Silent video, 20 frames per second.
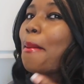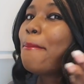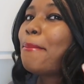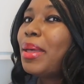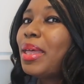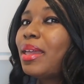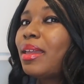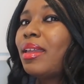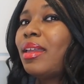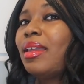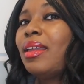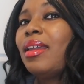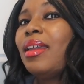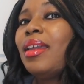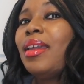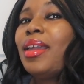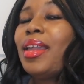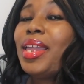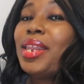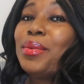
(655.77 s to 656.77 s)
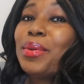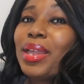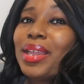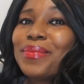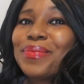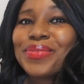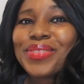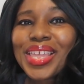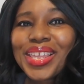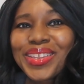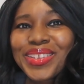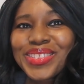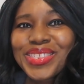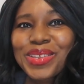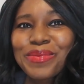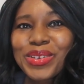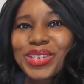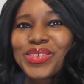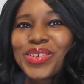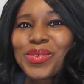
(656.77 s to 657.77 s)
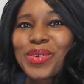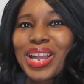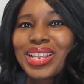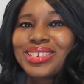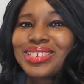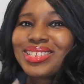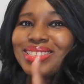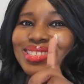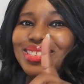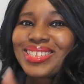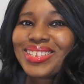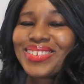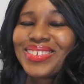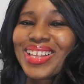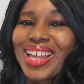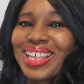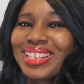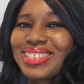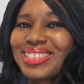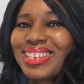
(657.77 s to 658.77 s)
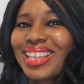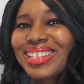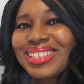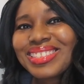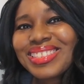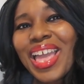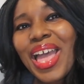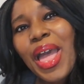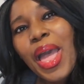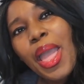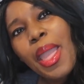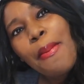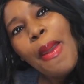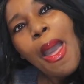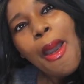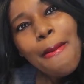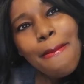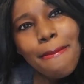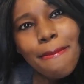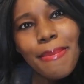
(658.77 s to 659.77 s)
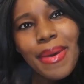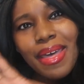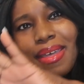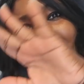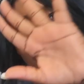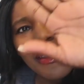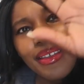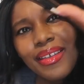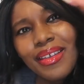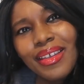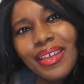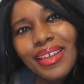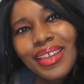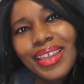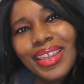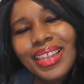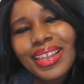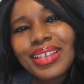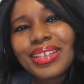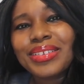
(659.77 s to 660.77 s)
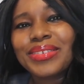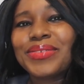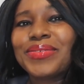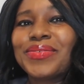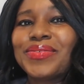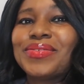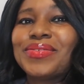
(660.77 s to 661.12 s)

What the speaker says: But anyway, thank you so much for watching. See you guys next time. Bye.